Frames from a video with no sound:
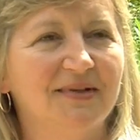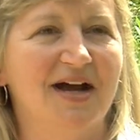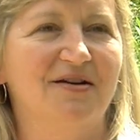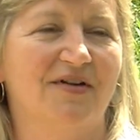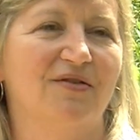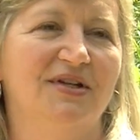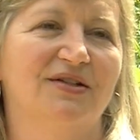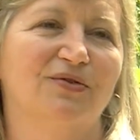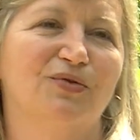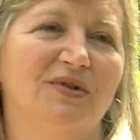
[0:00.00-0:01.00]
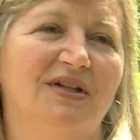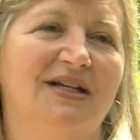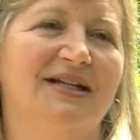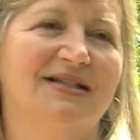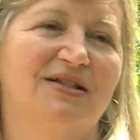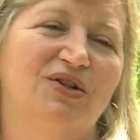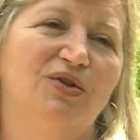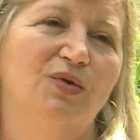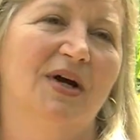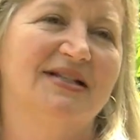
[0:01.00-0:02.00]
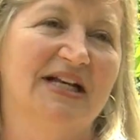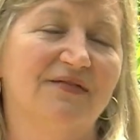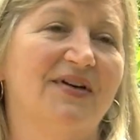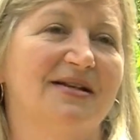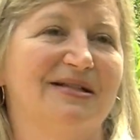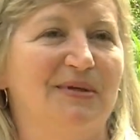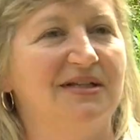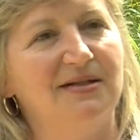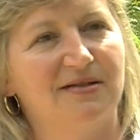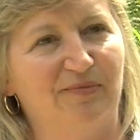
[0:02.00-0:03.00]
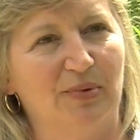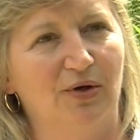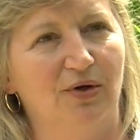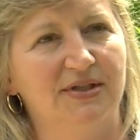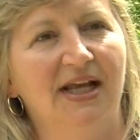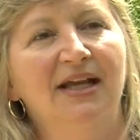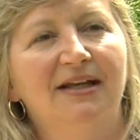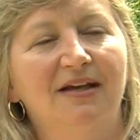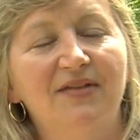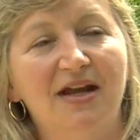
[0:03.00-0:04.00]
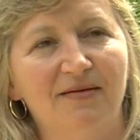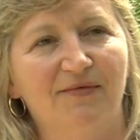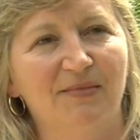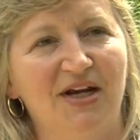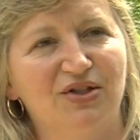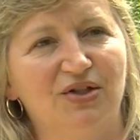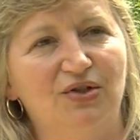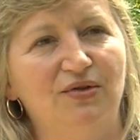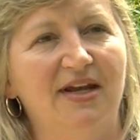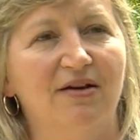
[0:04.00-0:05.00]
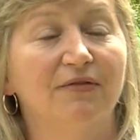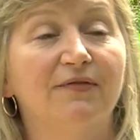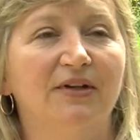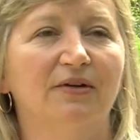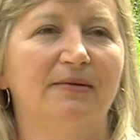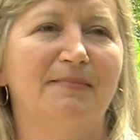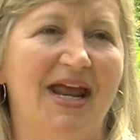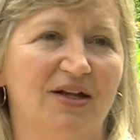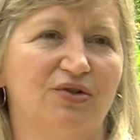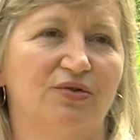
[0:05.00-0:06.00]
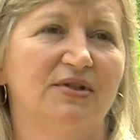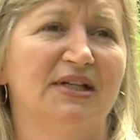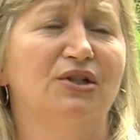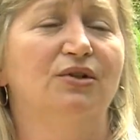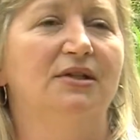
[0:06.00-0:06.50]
line of our research really is to identify the species of birds, give that information to the airfield managers and to